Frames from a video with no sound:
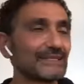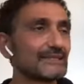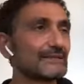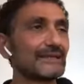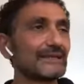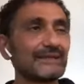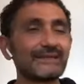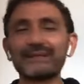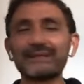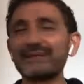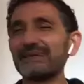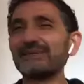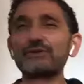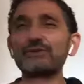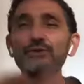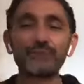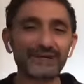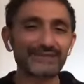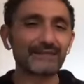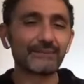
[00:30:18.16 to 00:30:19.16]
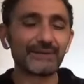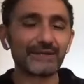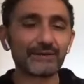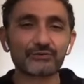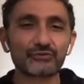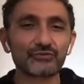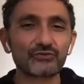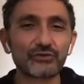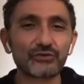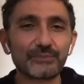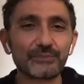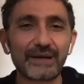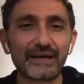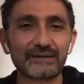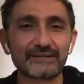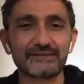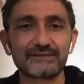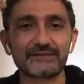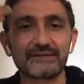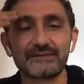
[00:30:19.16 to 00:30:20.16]
but in a way they belong
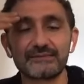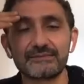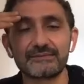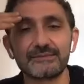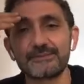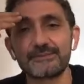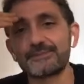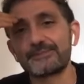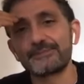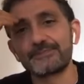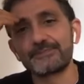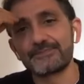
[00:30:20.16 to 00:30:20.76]
to the past.